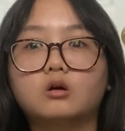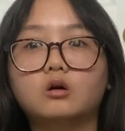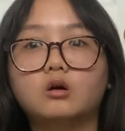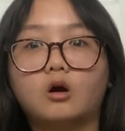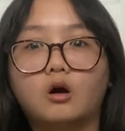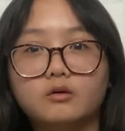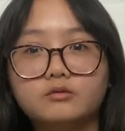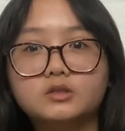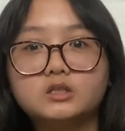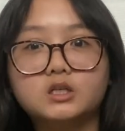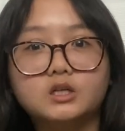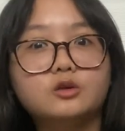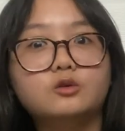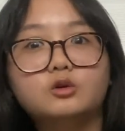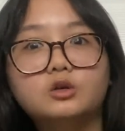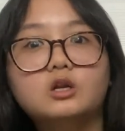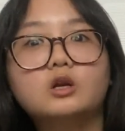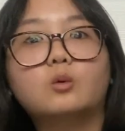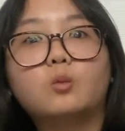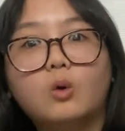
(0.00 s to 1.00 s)
obviously you
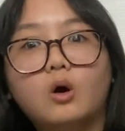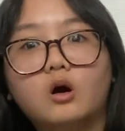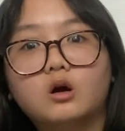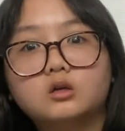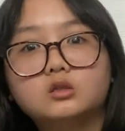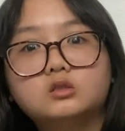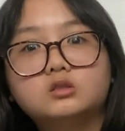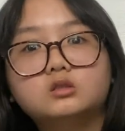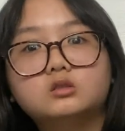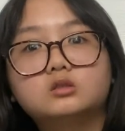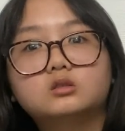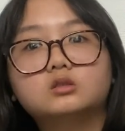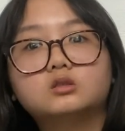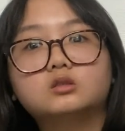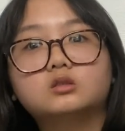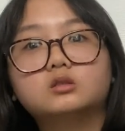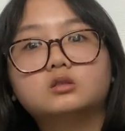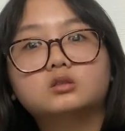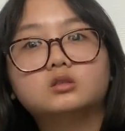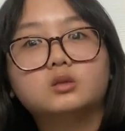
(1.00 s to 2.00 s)
need a watch
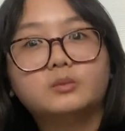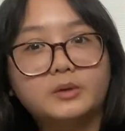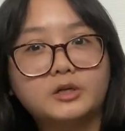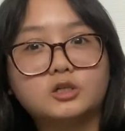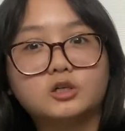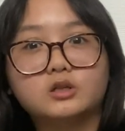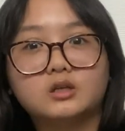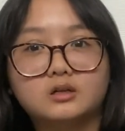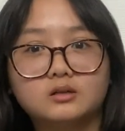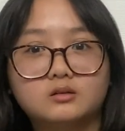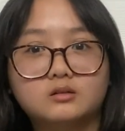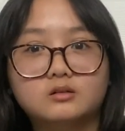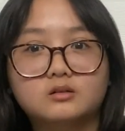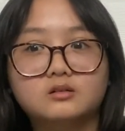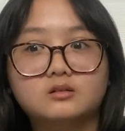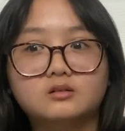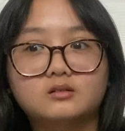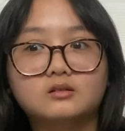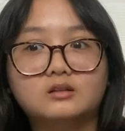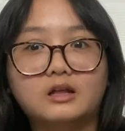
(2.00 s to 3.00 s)
to make sure
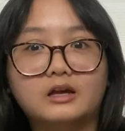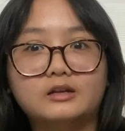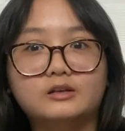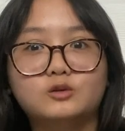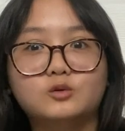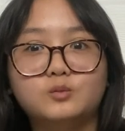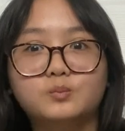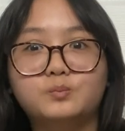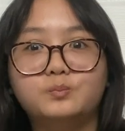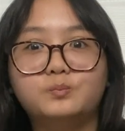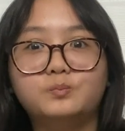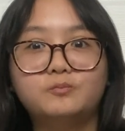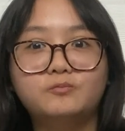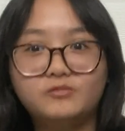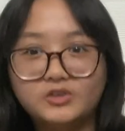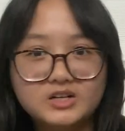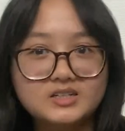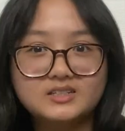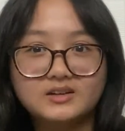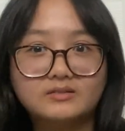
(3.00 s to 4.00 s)
that you
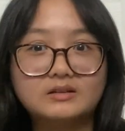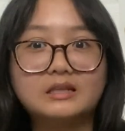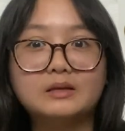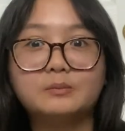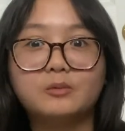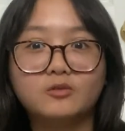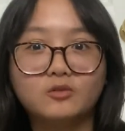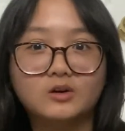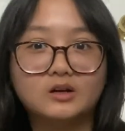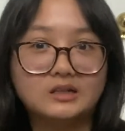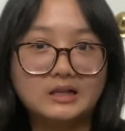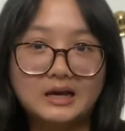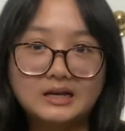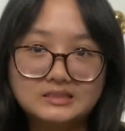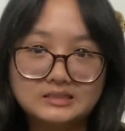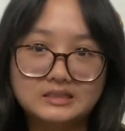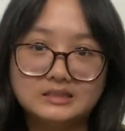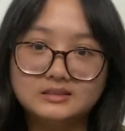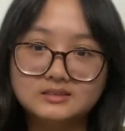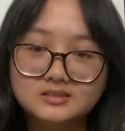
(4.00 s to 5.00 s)
finish everything before class
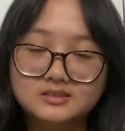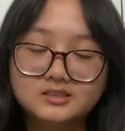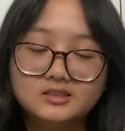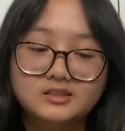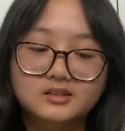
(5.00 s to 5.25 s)
ends.